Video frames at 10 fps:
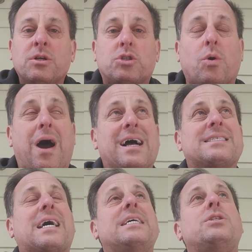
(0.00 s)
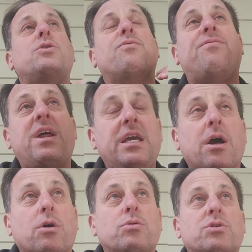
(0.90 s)
So as I do
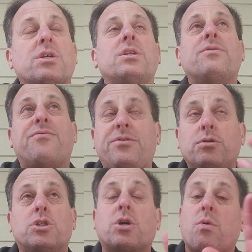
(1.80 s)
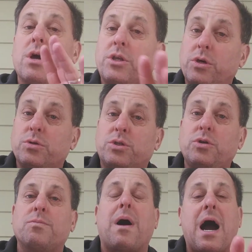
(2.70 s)
videos in the future on
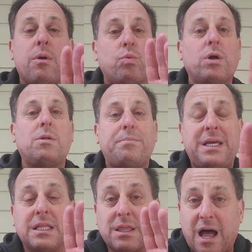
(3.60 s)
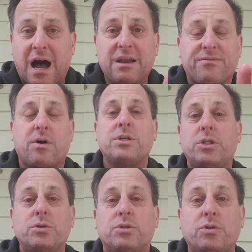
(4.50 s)
YouTube, I will be live on
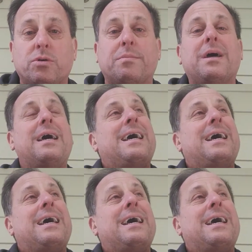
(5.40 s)
YouTube.